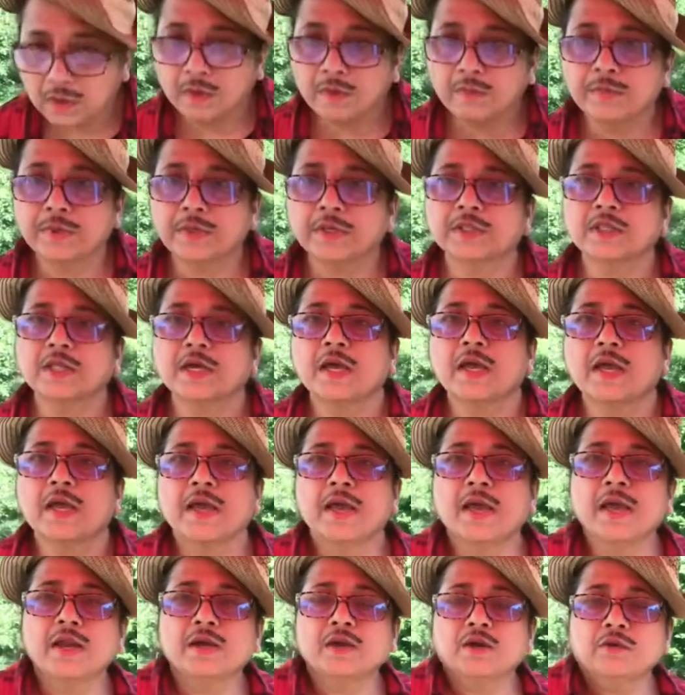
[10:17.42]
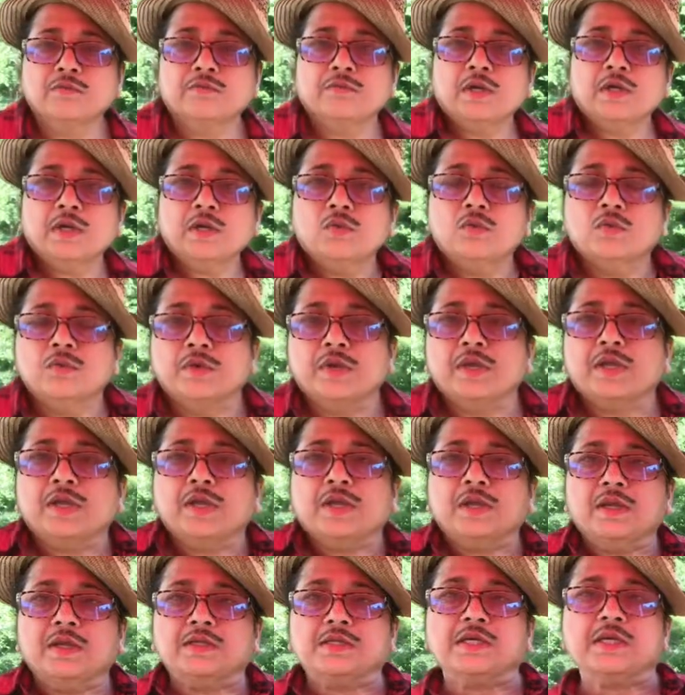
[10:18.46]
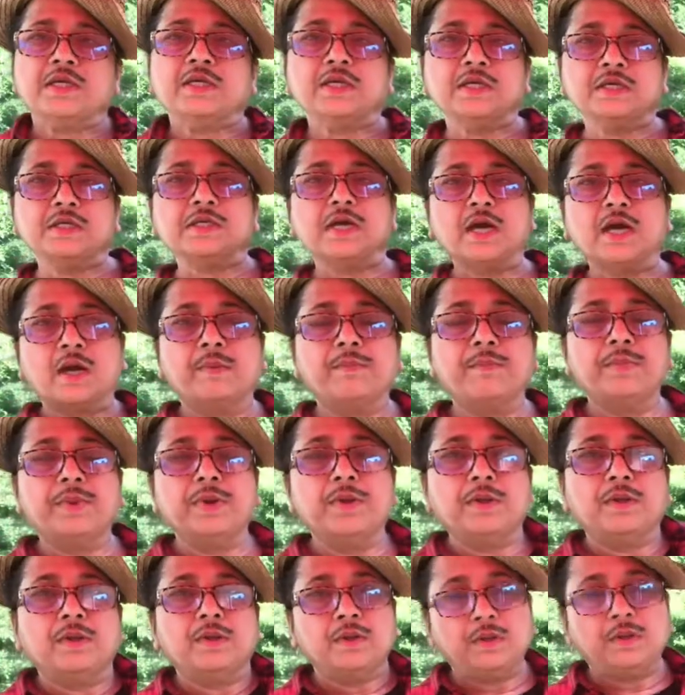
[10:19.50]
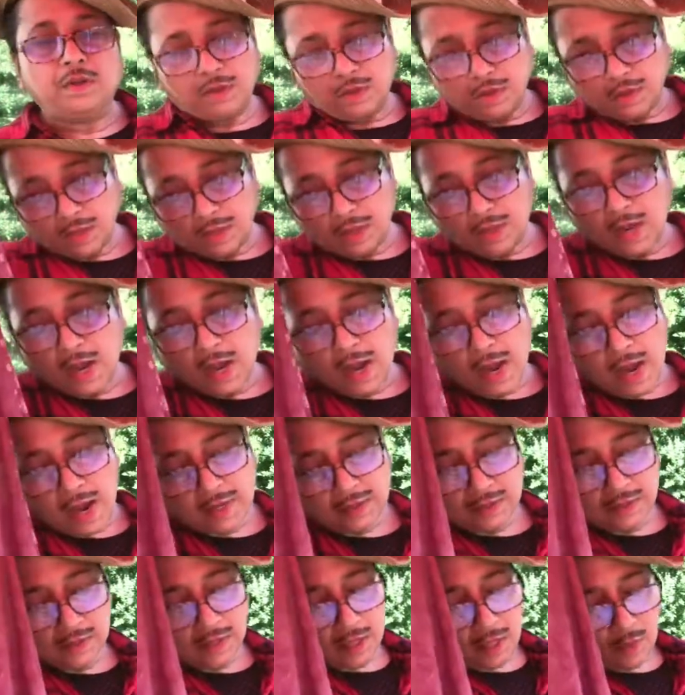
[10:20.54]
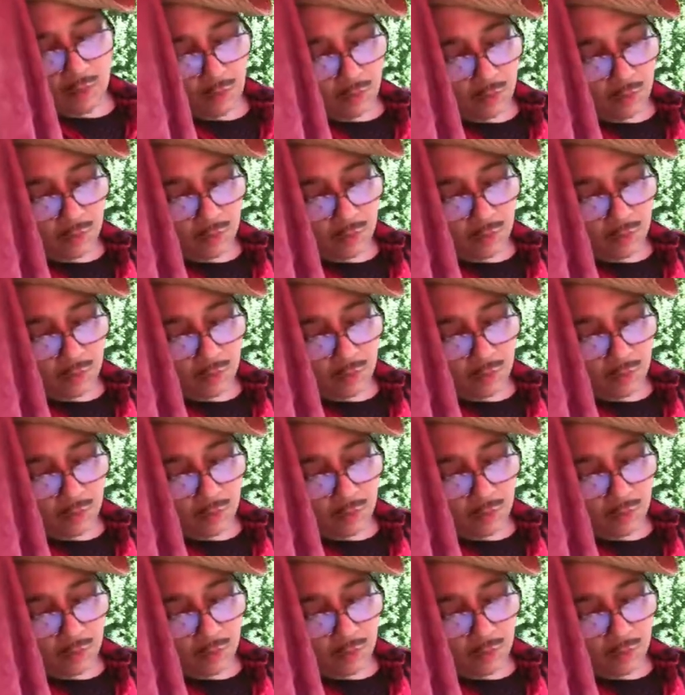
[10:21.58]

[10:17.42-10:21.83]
pick the end of the lungi, take it up, and hide their